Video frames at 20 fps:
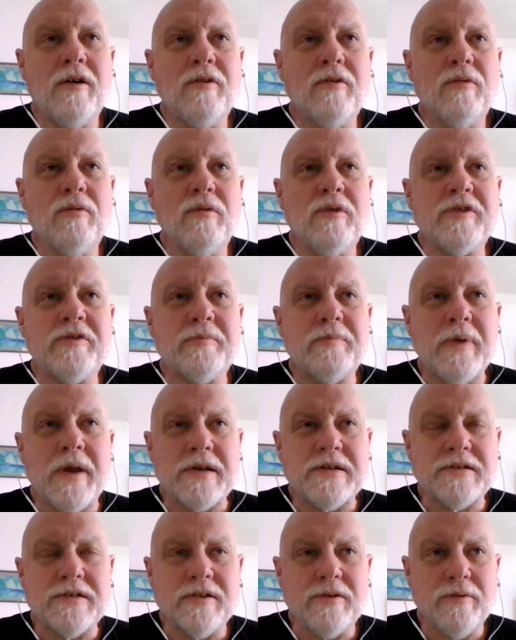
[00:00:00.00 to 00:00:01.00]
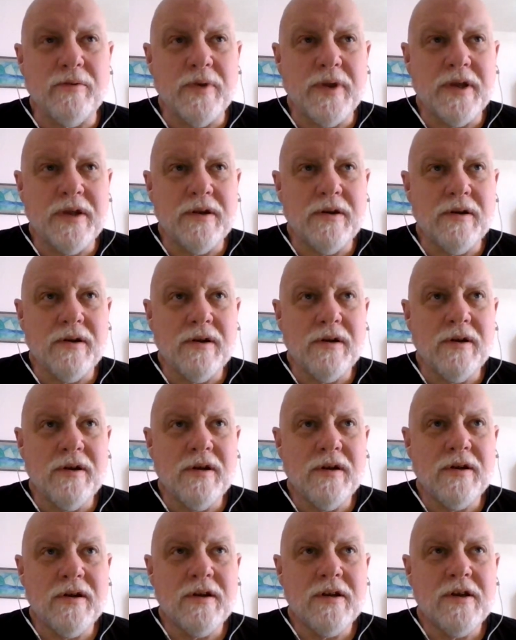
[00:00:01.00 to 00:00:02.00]
respects the reader,
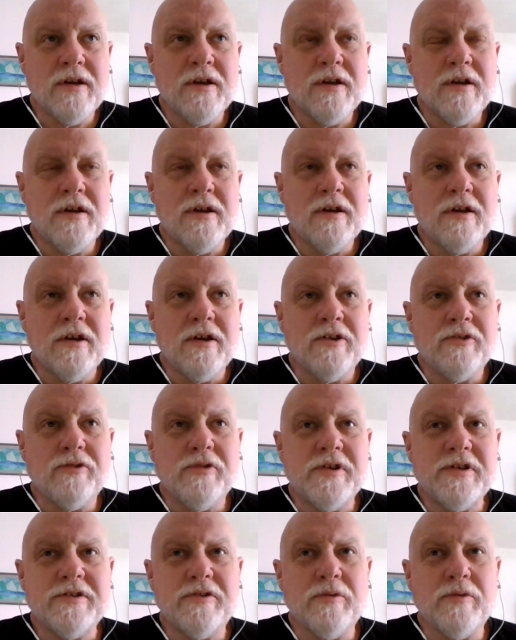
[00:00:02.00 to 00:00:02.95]
treats